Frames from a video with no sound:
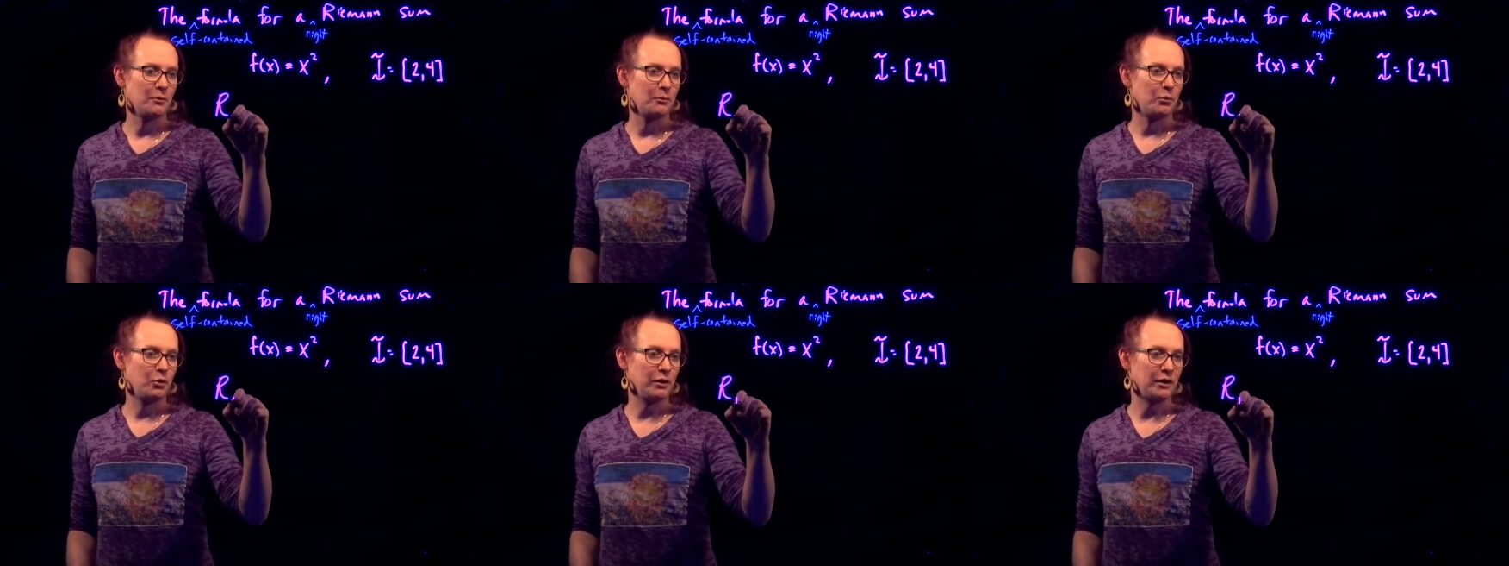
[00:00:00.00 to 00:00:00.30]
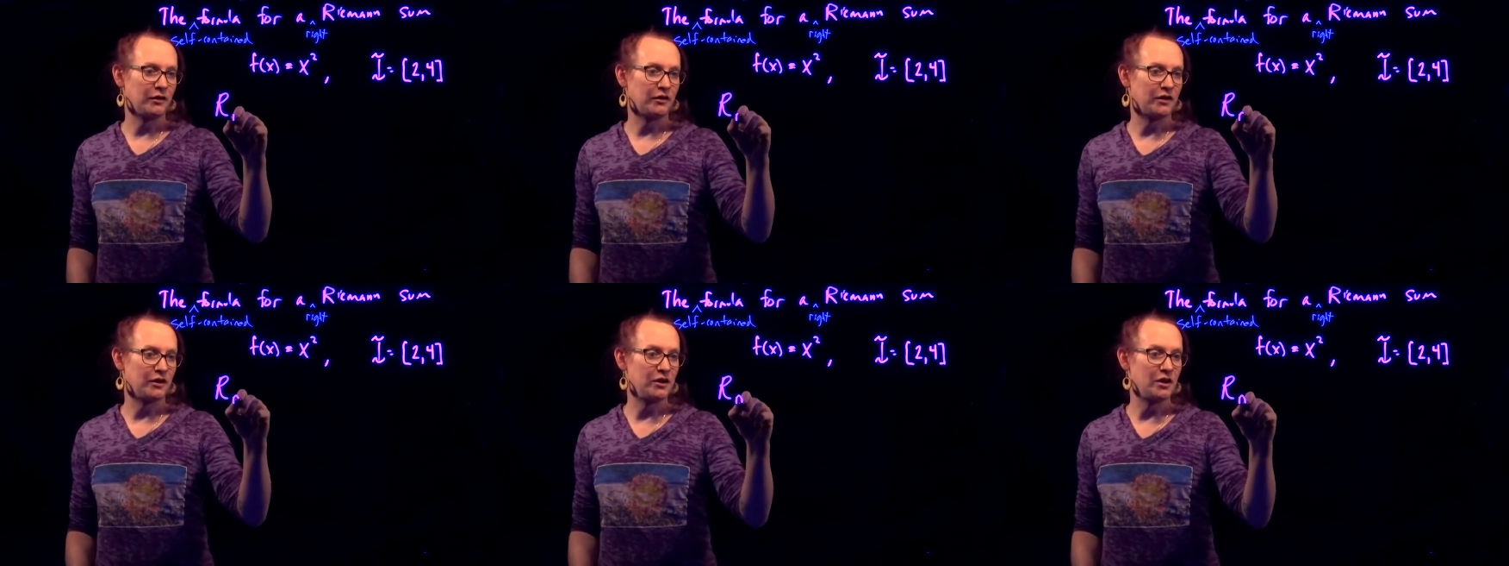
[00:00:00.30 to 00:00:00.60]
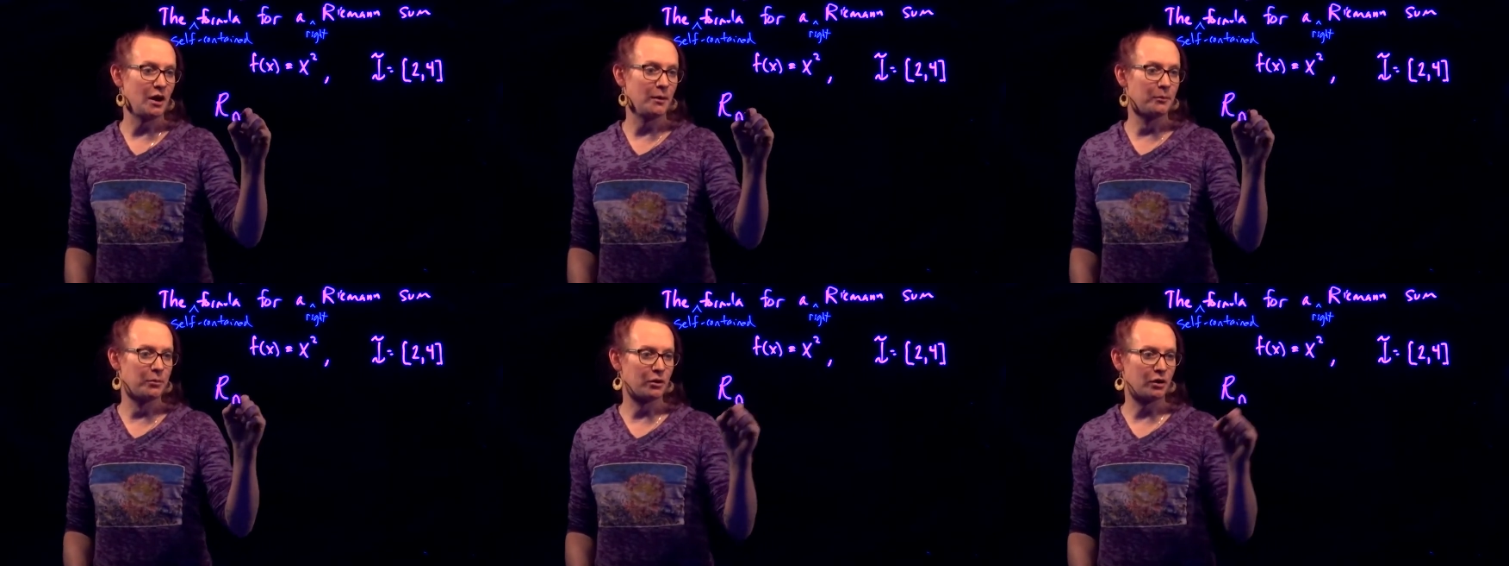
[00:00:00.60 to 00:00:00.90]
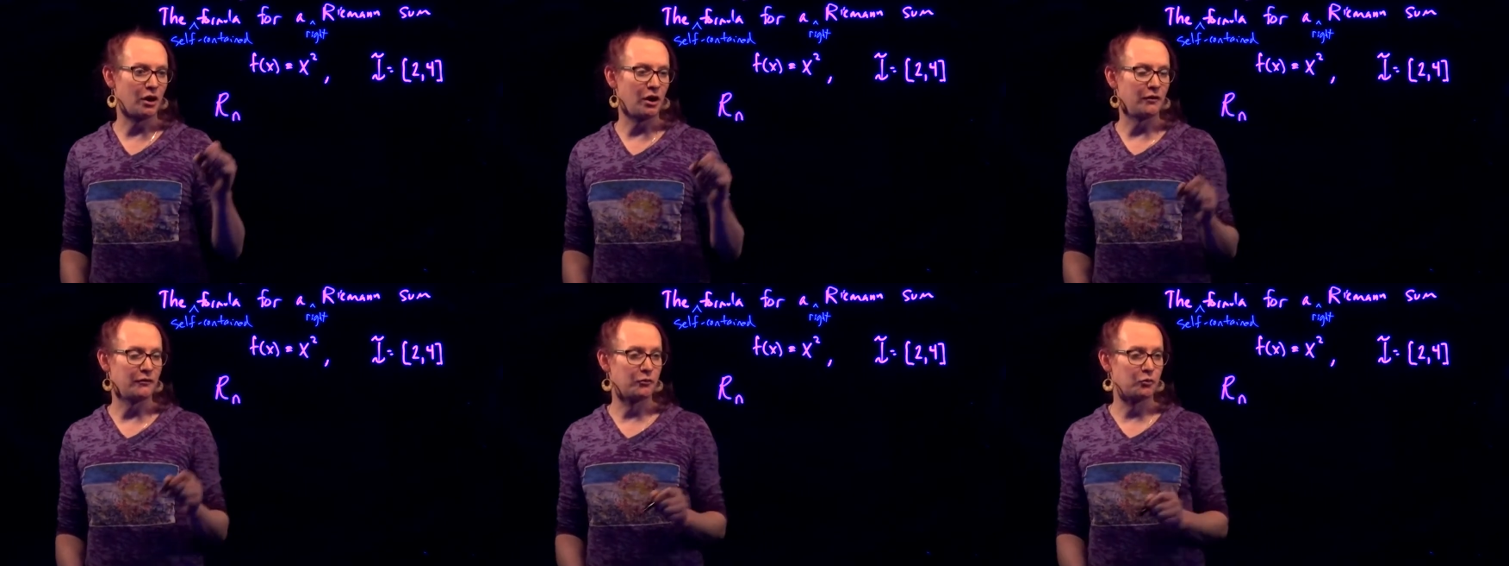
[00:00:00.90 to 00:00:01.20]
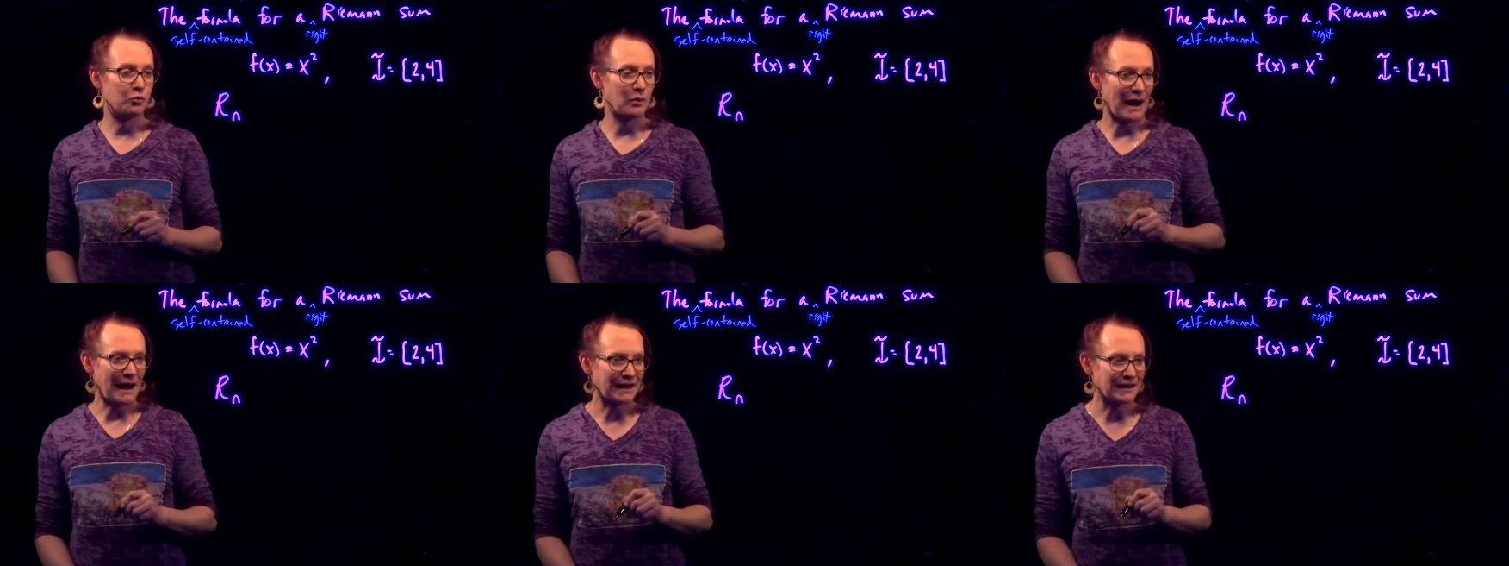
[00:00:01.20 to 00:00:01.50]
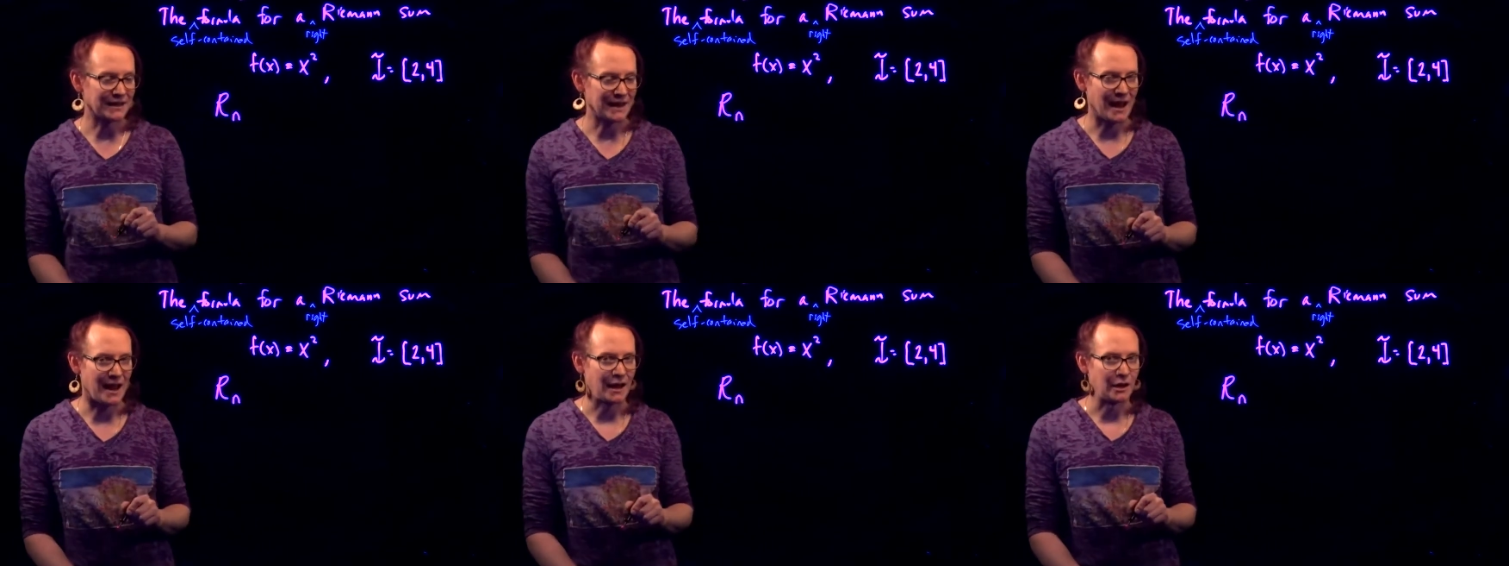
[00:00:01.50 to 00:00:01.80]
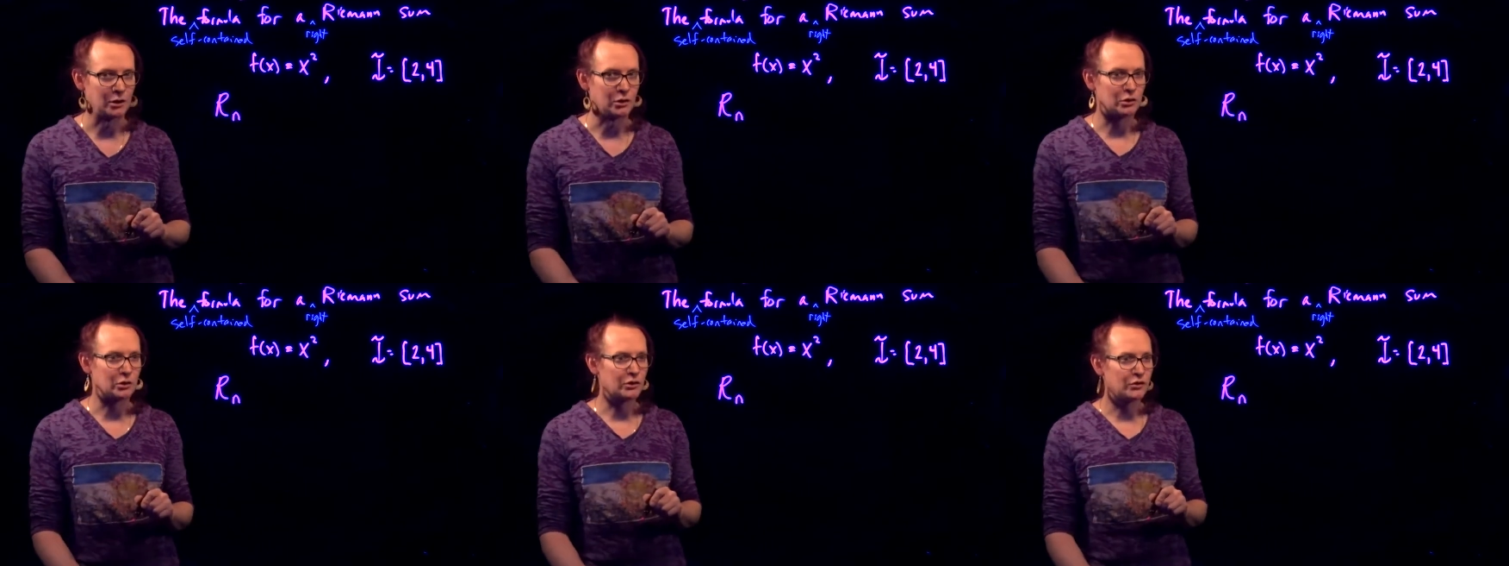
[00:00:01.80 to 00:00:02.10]
putting the number of
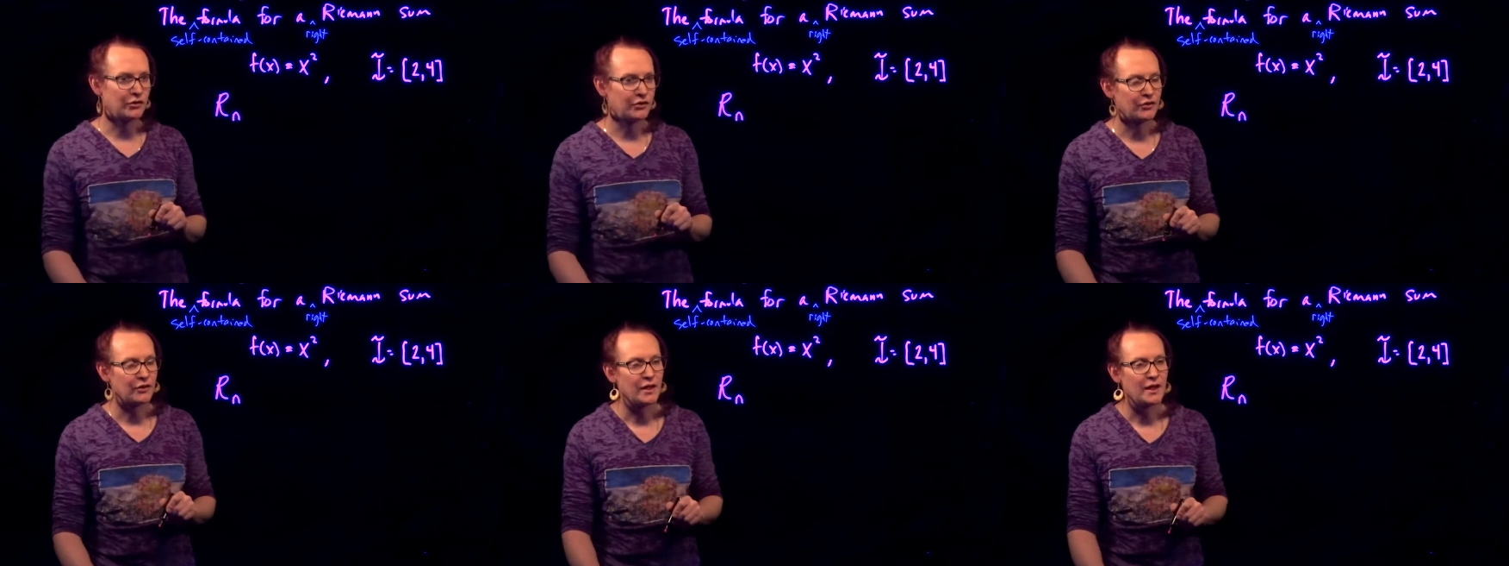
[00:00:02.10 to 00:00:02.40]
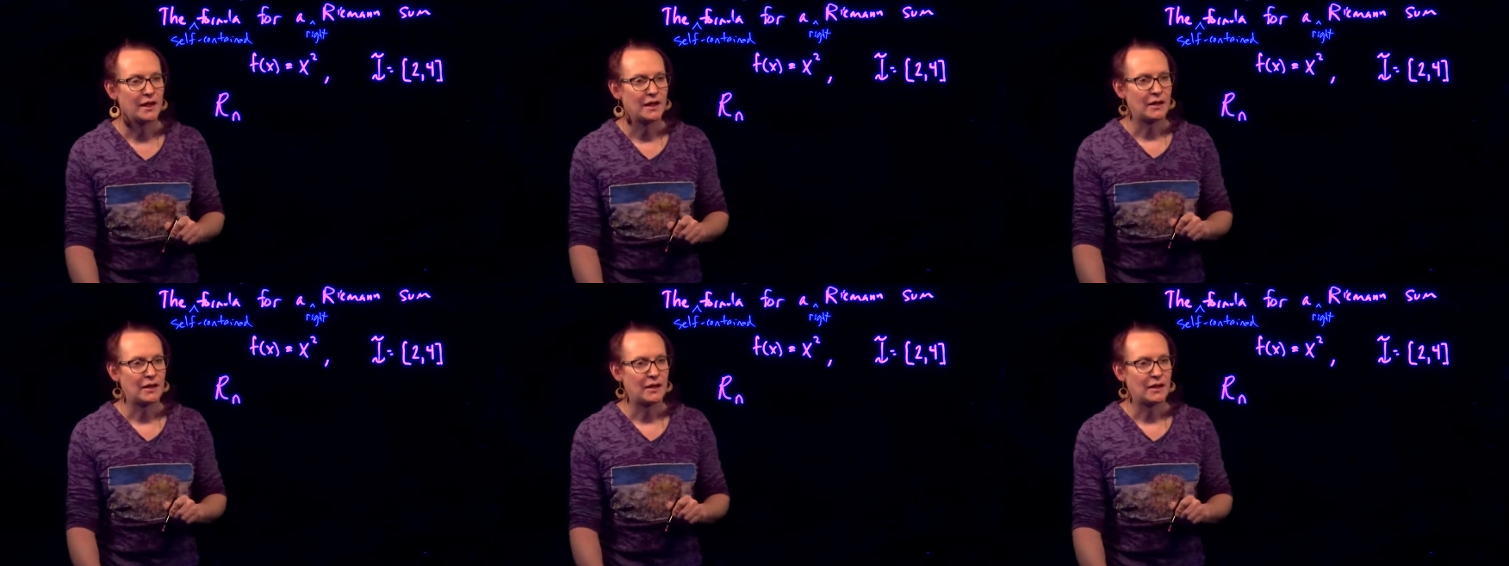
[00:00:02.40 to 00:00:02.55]
rectangles